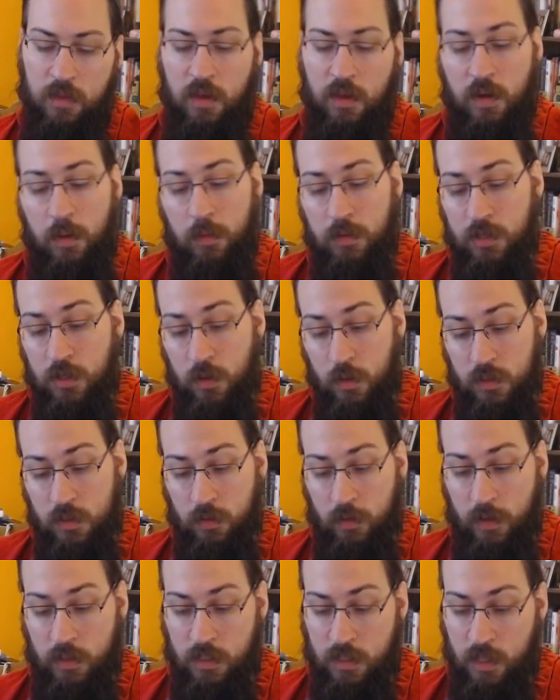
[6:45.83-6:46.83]
Then number two has
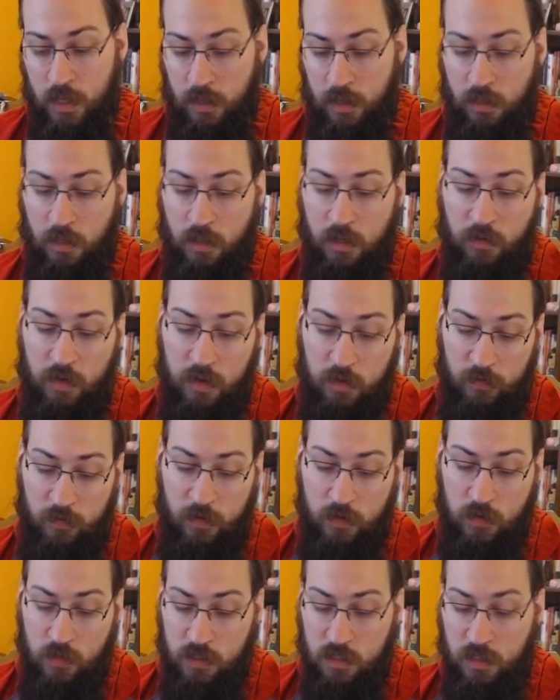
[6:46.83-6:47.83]
the right to take it, and if he
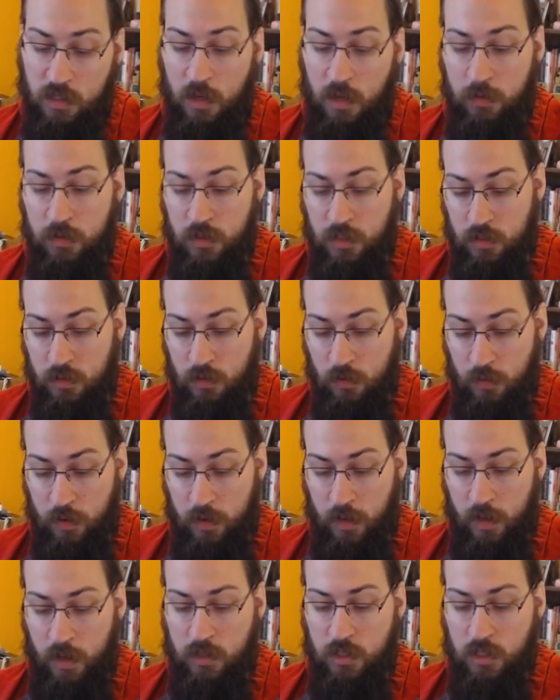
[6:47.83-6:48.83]
refuses, then number
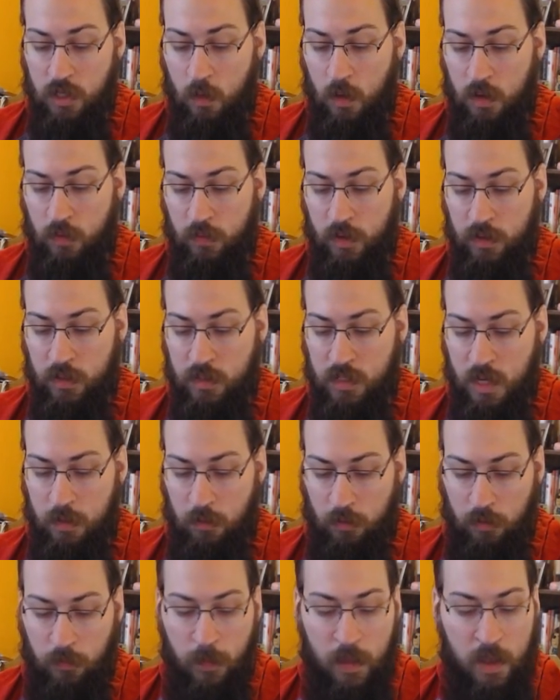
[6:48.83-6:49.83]
three, and so on round the
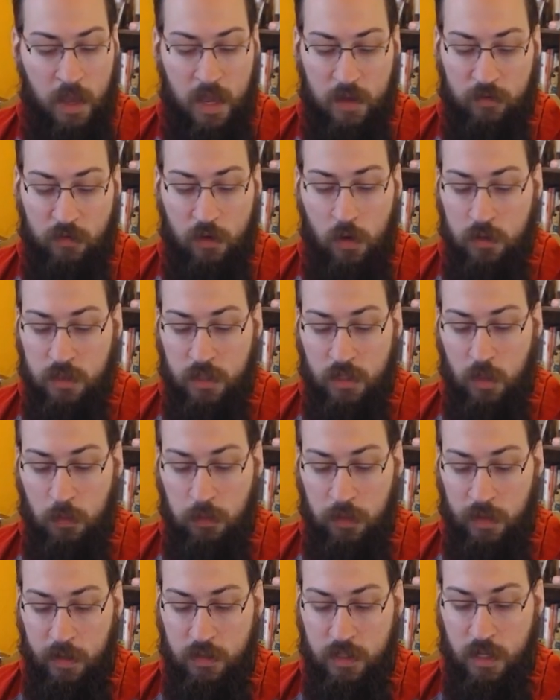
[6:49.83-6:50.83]
table. If no
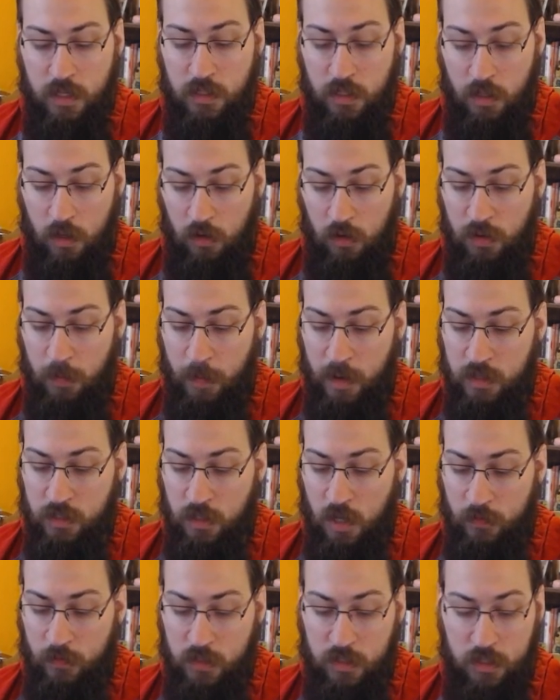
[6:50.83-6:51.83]
single player takes it all, the bet
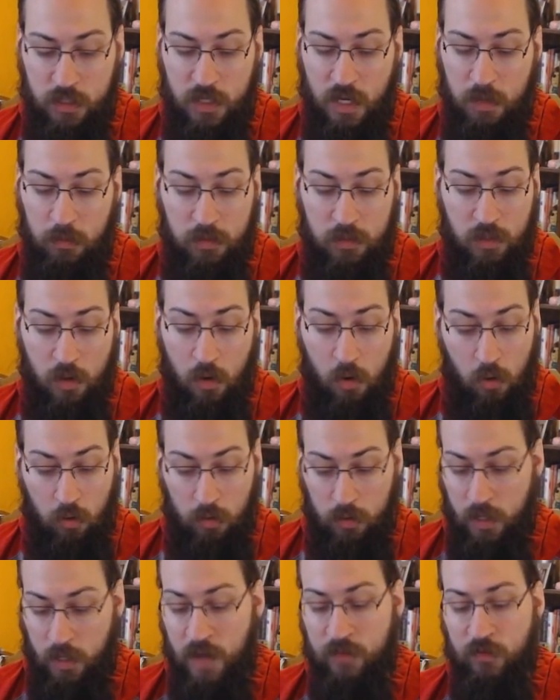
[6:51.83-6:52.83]
is offered to the table as a
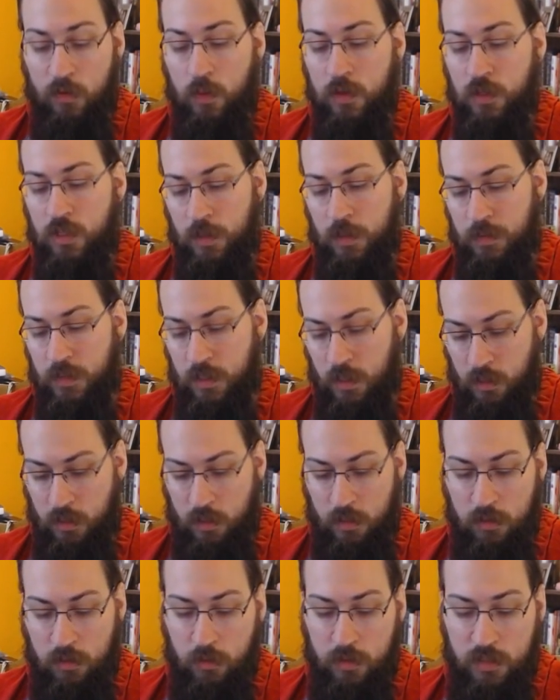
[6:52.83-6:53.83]
whole, and everyone chips
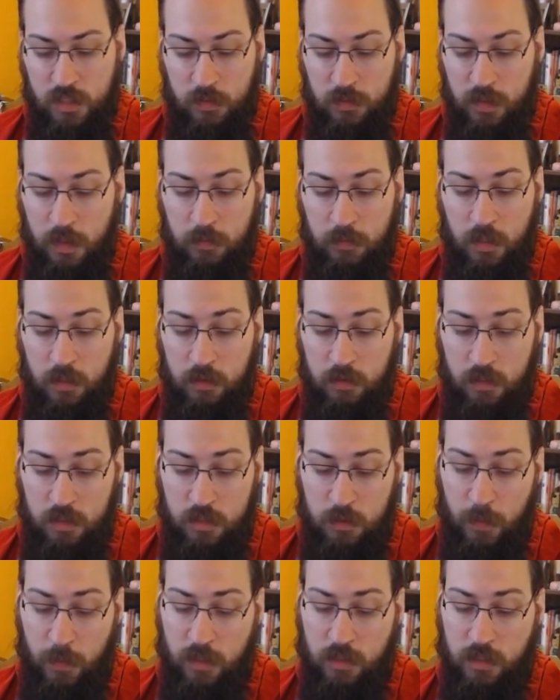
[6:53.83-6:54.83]
in, including sometimes
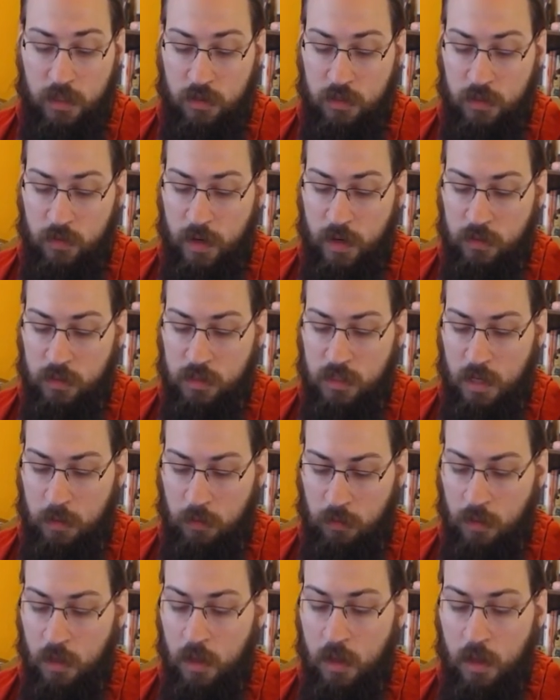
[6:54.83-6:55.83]
the spectators around the
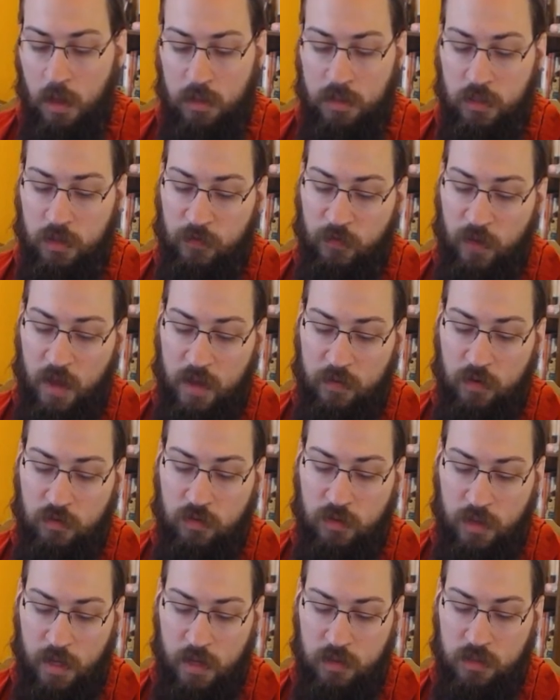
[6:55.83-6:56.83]
table, until the
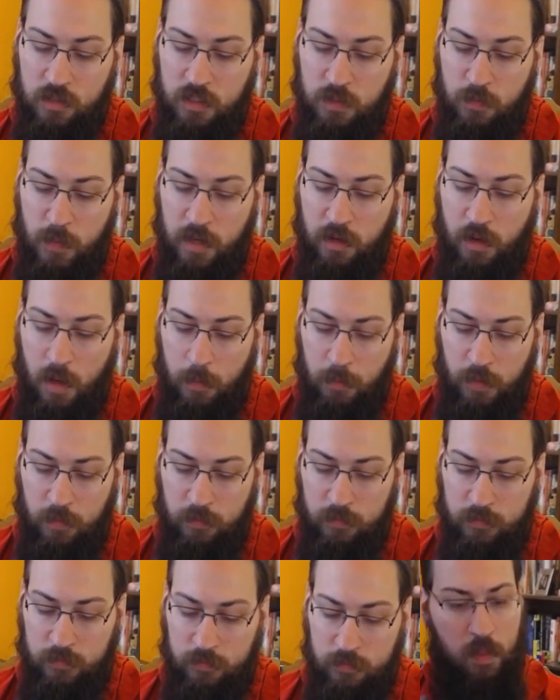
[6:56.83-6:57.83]
500,000 is made up.
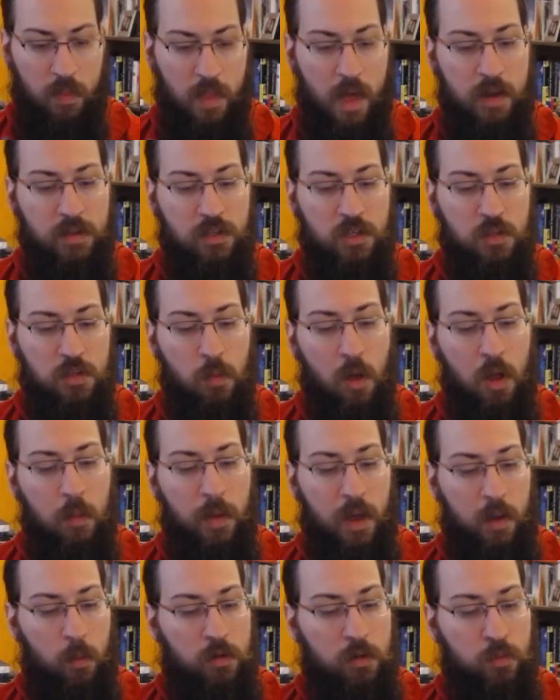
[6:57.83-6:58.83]
That is a small bet,
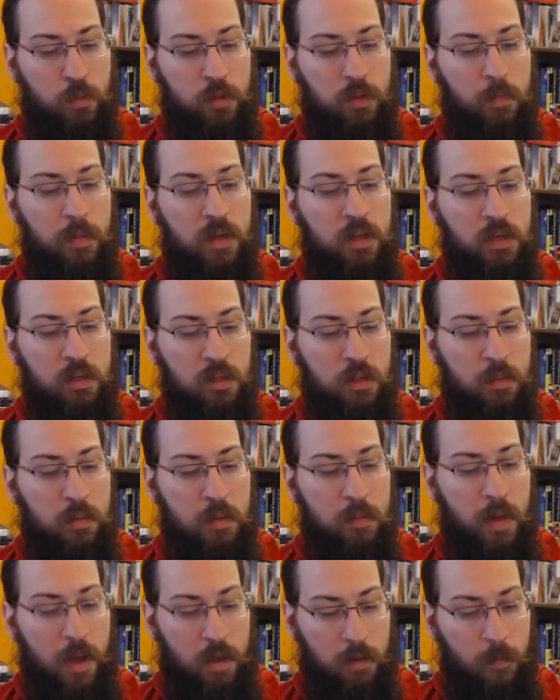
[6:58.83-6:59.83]
which would immediately be
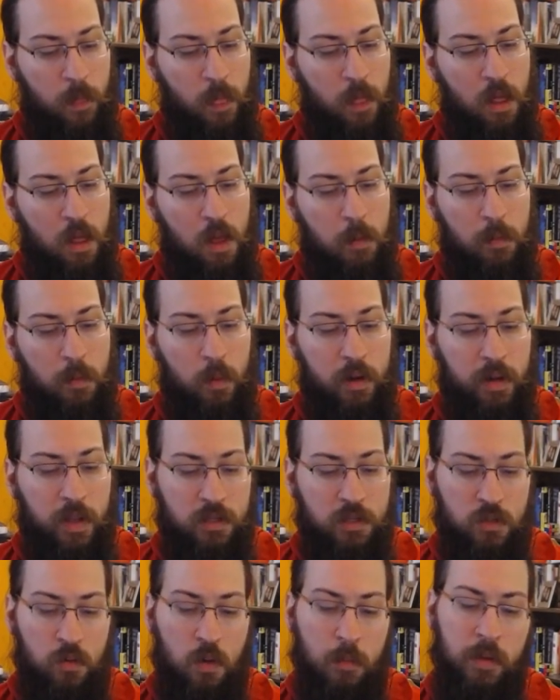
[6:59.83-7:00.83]
met. But when it gets to
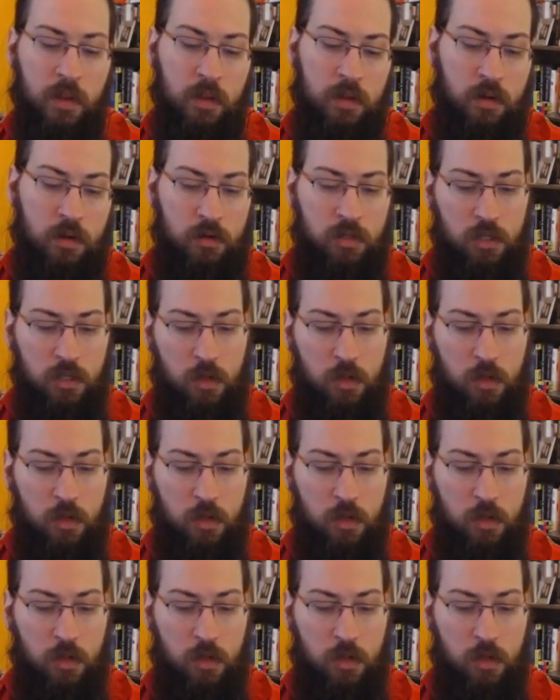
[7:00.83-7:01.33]
1 million or 2,